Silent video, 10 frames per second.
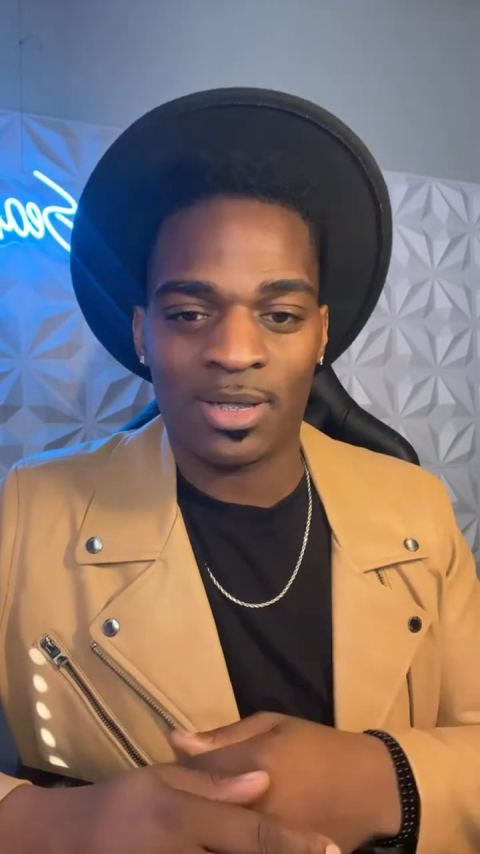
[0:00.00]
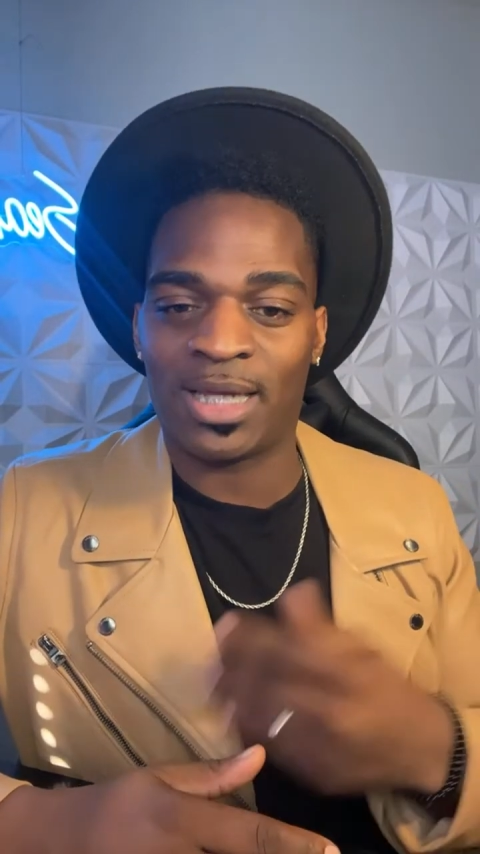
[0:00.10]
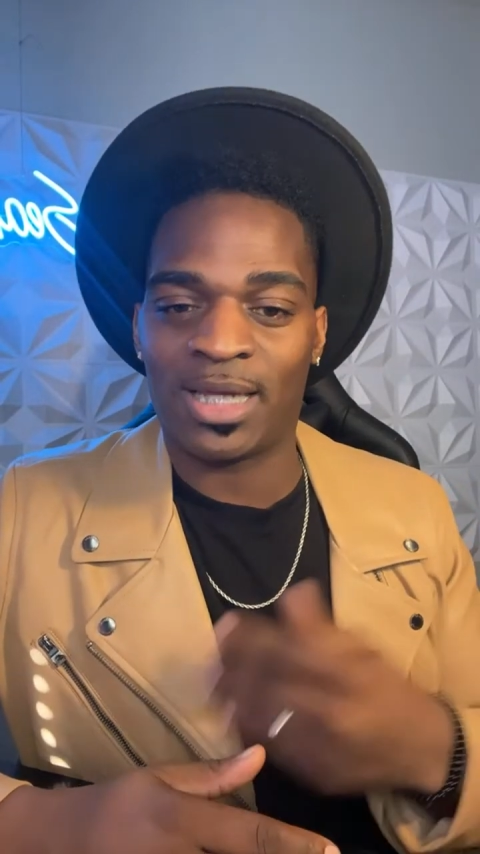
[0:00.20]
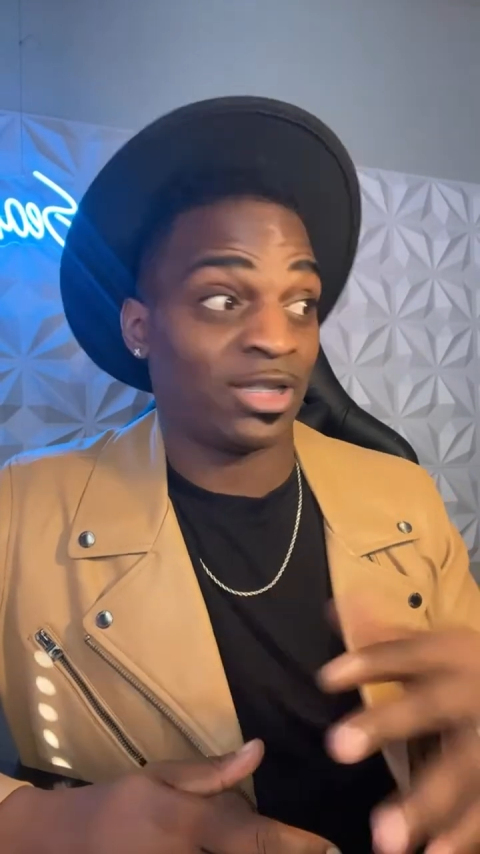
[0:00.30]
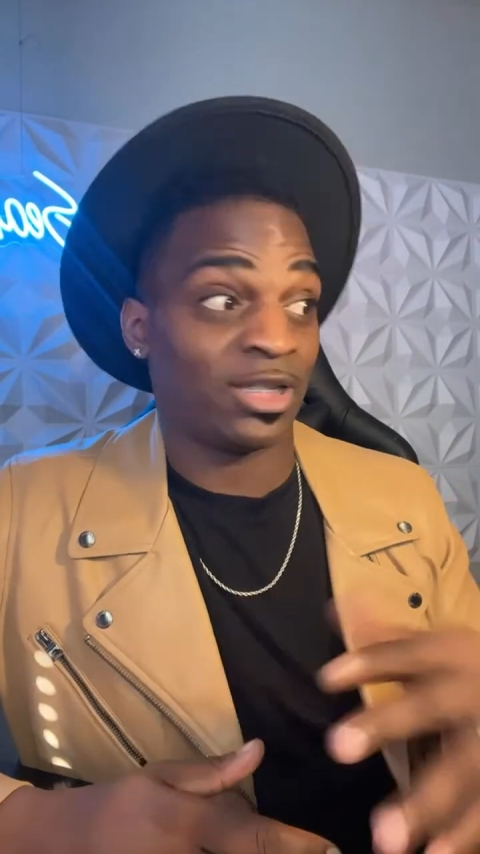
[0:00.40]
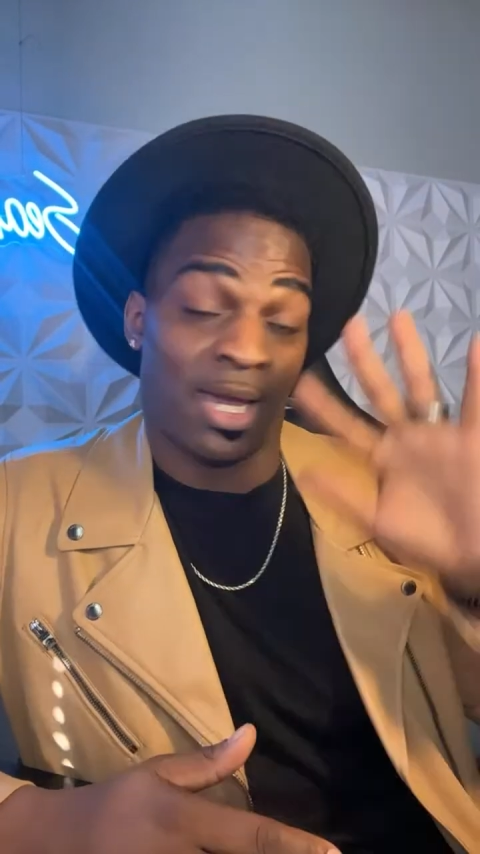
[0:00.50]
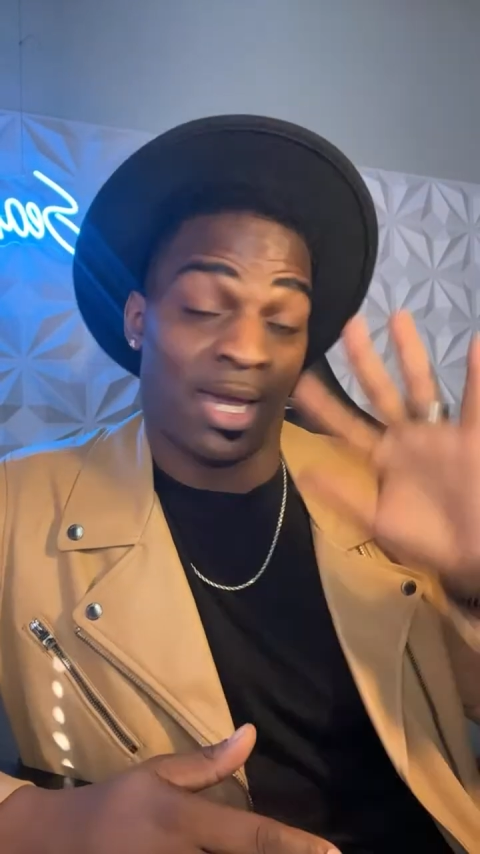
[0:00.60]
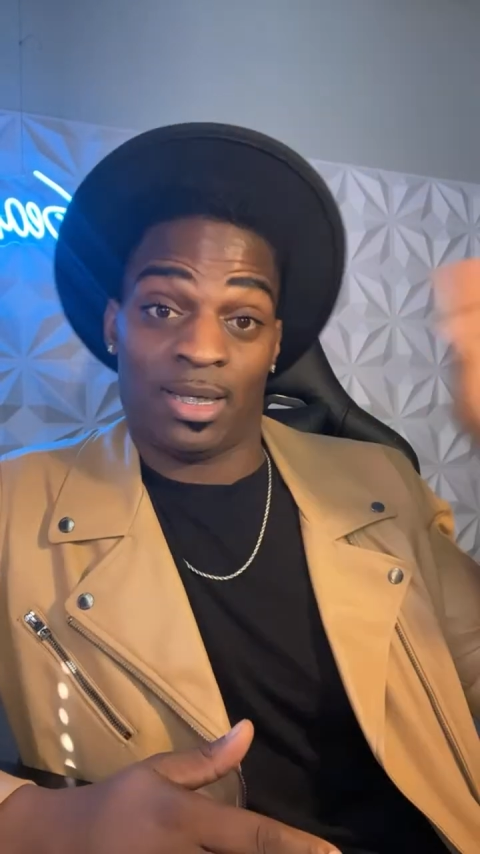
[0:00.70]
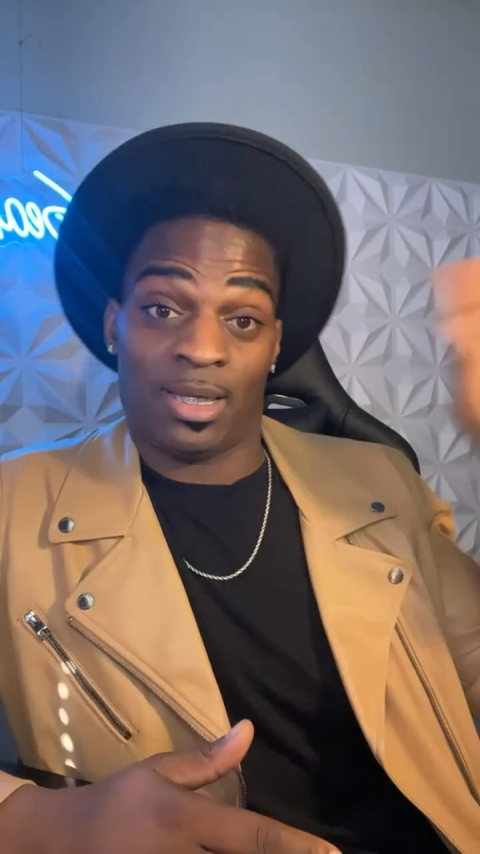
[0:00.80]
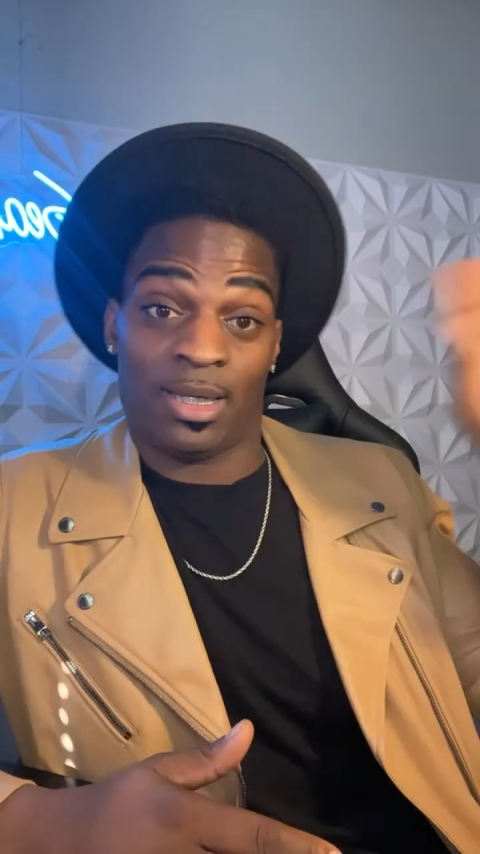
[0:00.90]
and that she got an
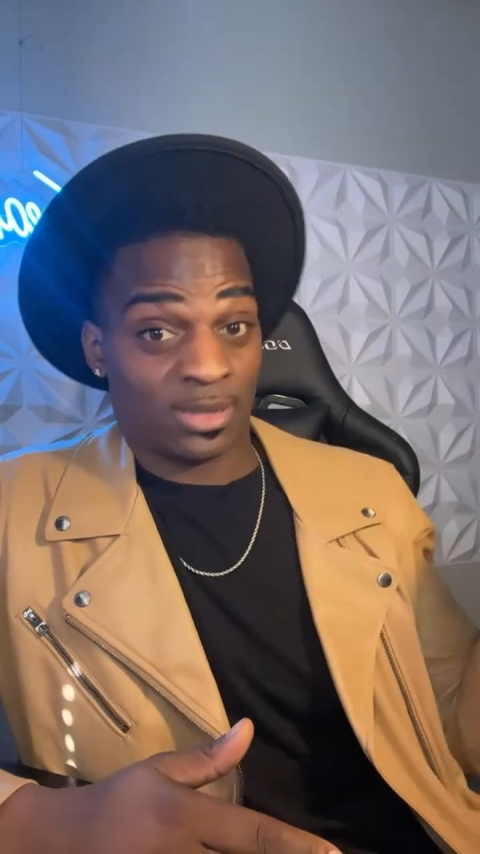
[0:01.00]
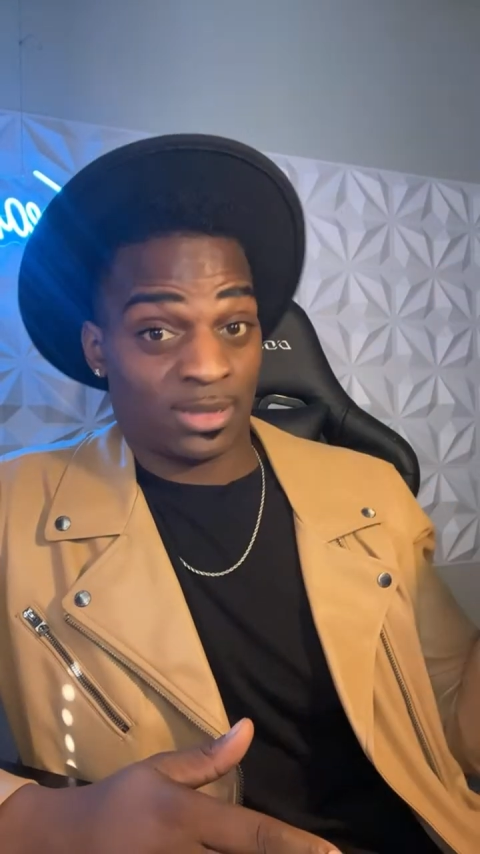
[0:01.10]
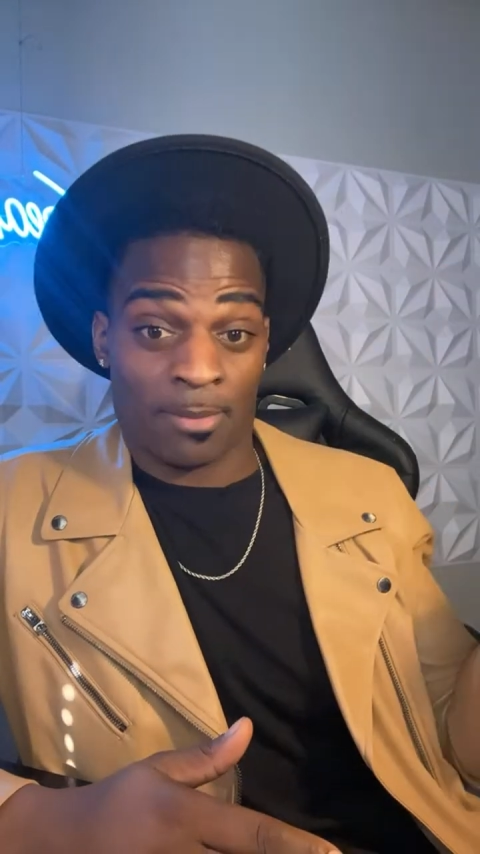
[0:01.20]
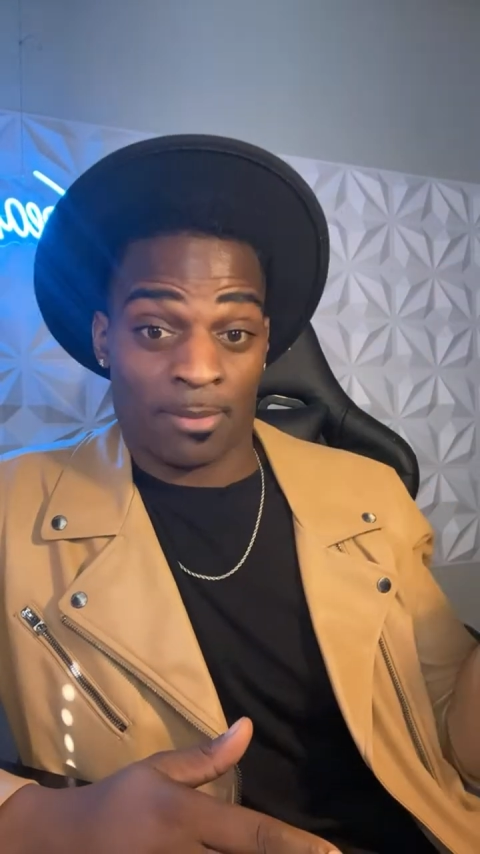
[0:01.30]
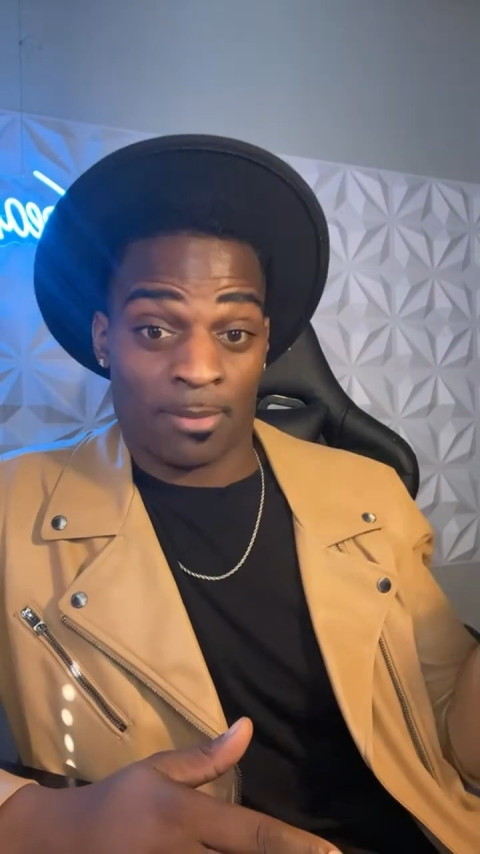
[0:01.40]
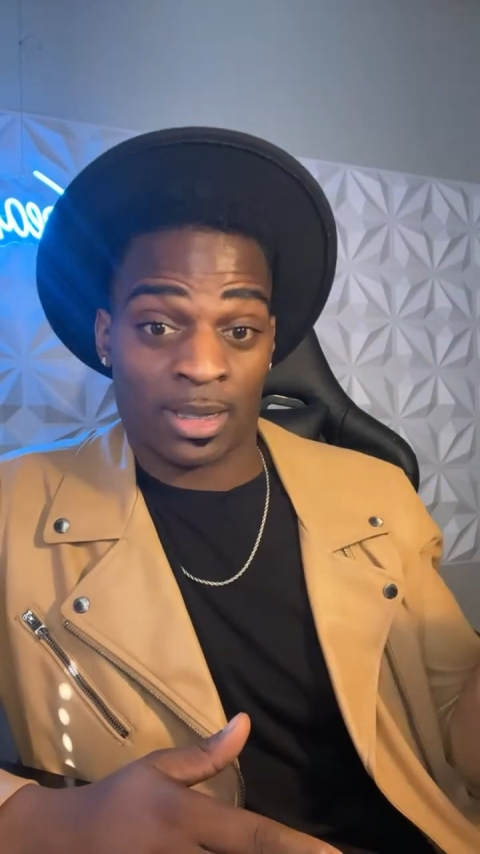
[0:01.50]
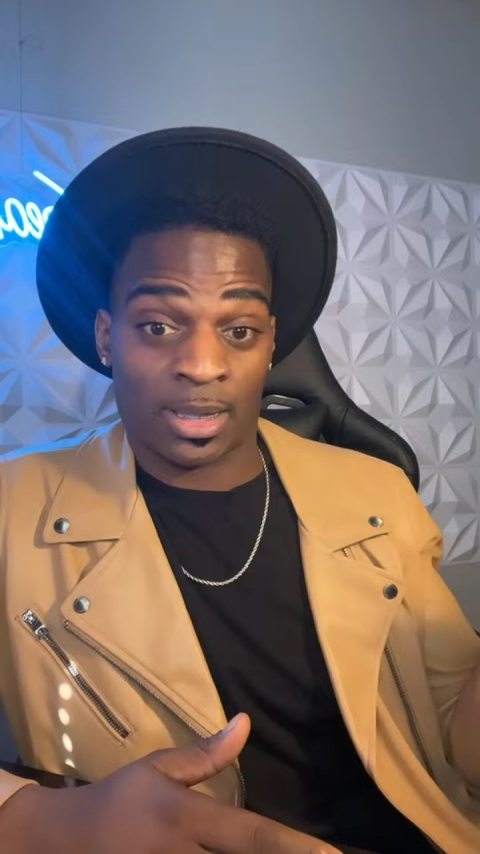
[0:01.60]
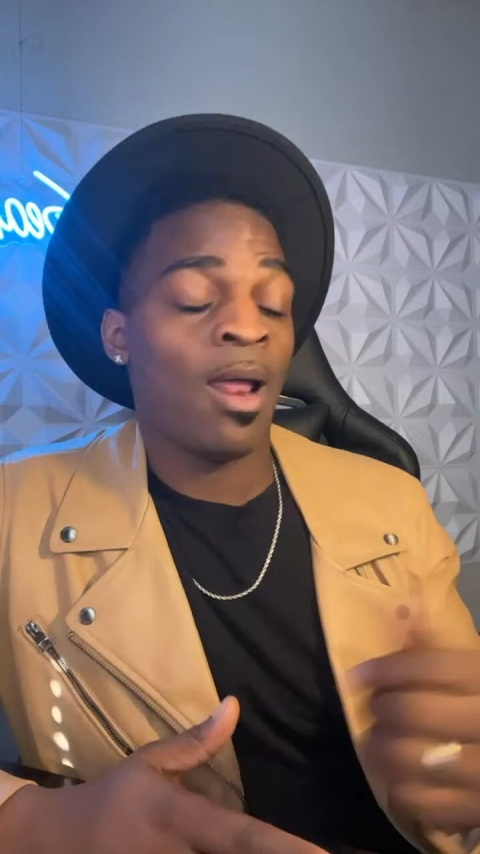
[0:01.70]
endless amount of money,